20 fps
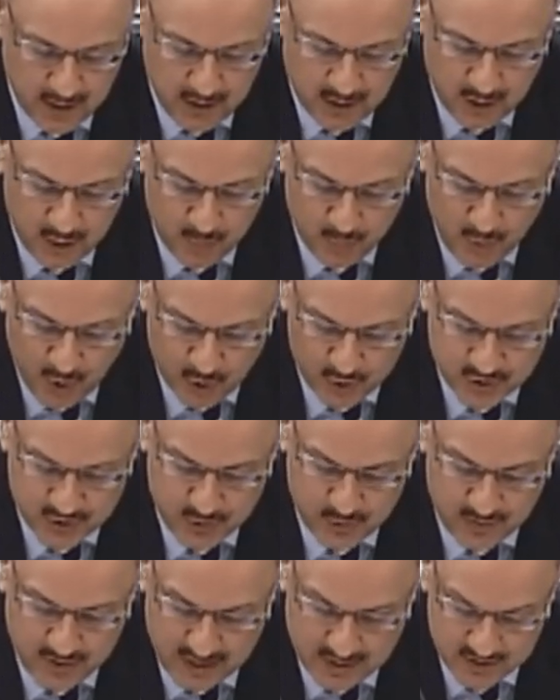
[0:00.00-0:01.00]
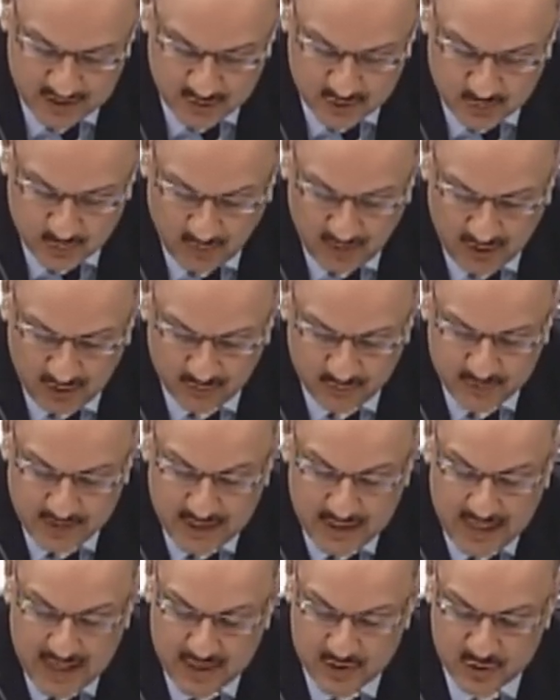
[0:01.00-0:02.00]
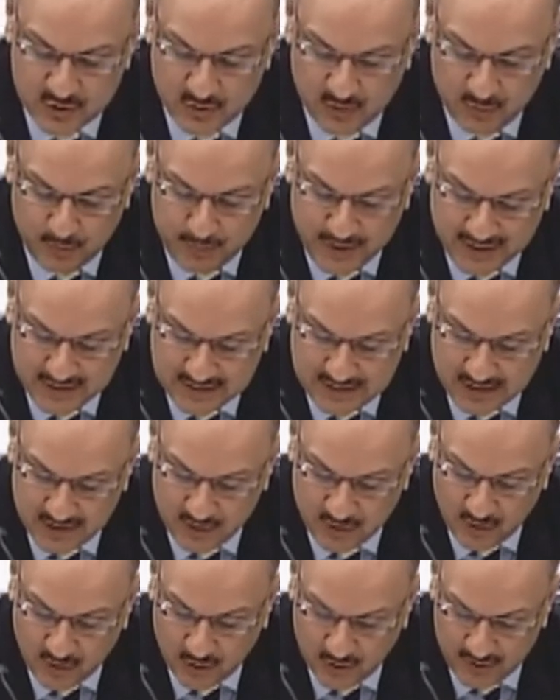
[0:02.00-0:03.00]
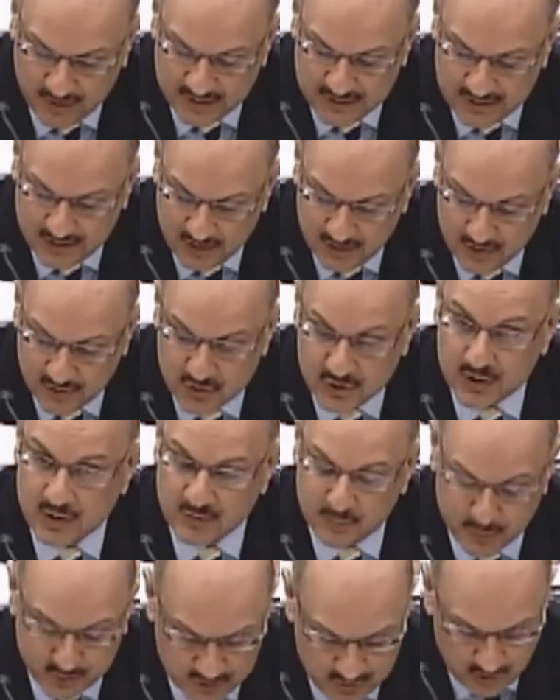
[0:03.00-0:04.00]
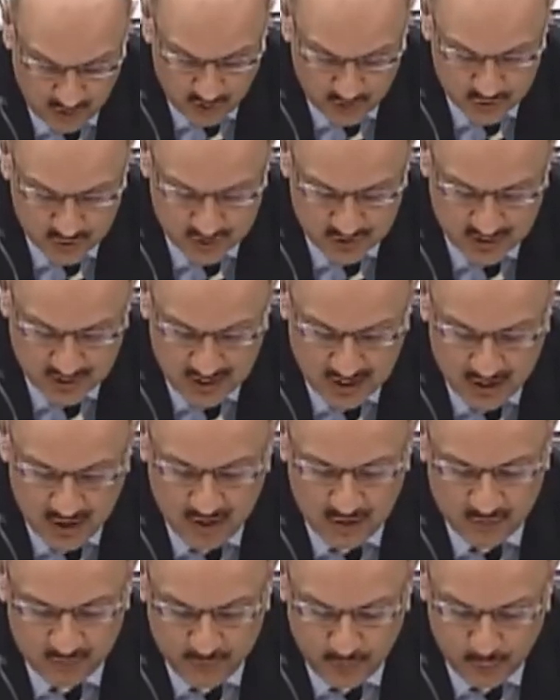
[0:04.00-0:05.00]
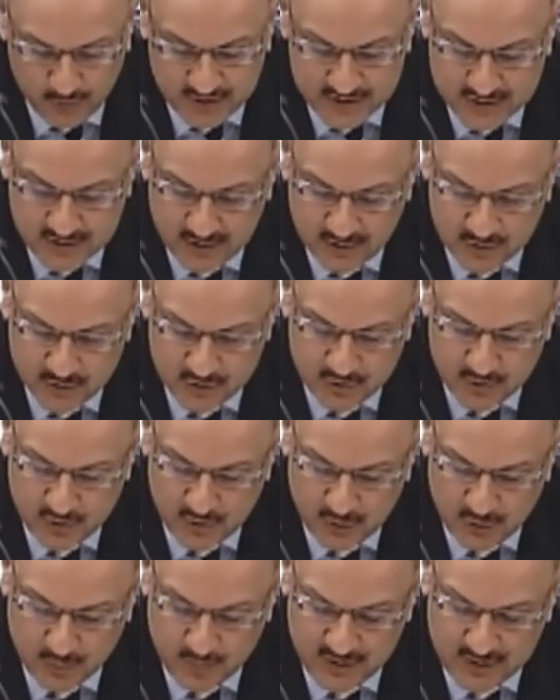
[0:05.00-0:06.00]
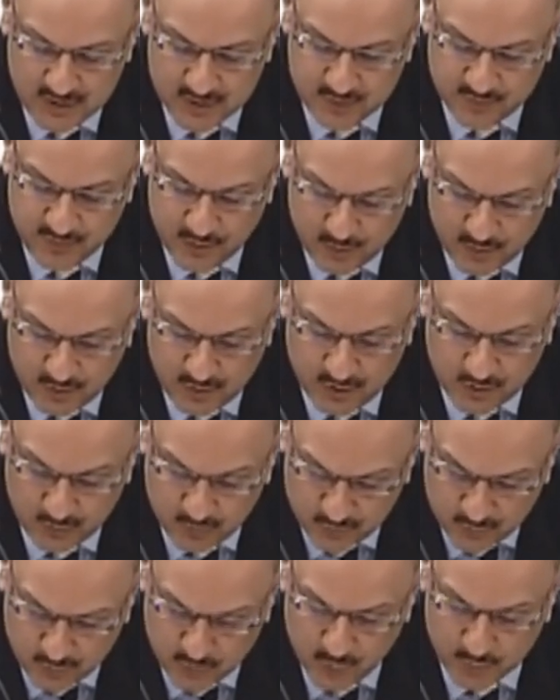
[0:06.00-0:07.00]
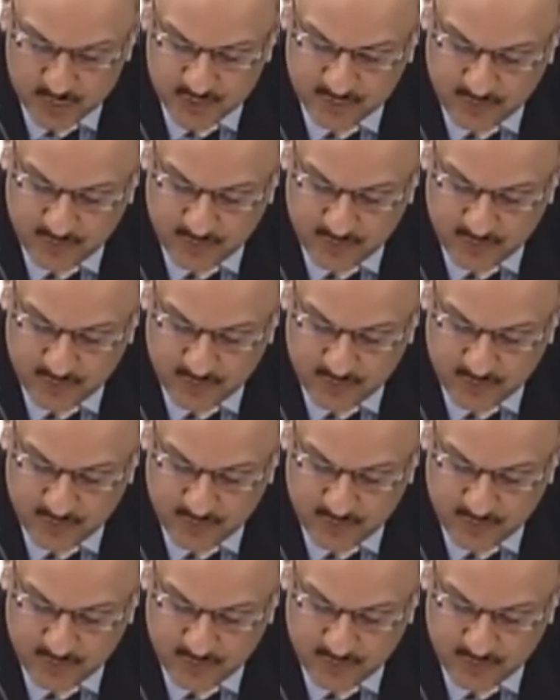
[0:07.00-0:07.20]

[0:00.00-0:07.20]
In March 2012, the National Big Data R&D Initiative was launched, focusing the steering committee's group's